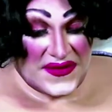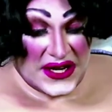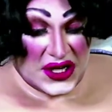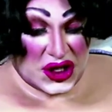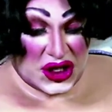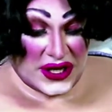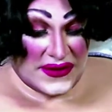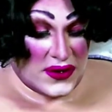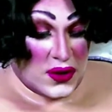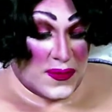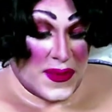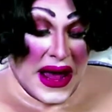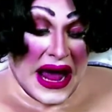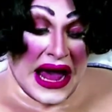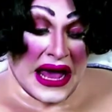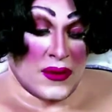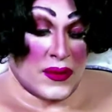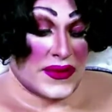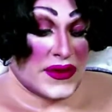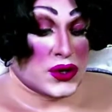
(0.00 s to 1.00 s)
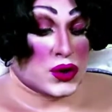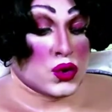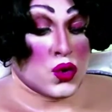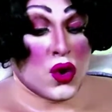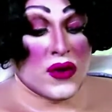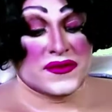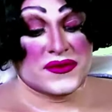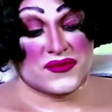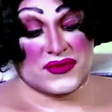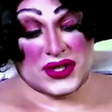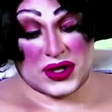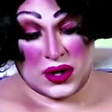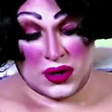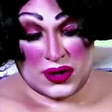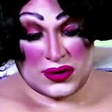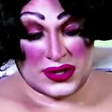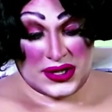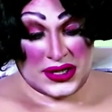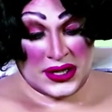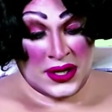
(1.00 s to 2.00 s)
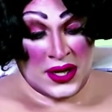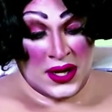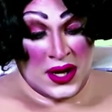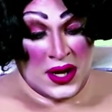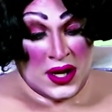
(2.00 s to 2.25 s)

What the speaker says: finishing their pie when the dwarfs returned.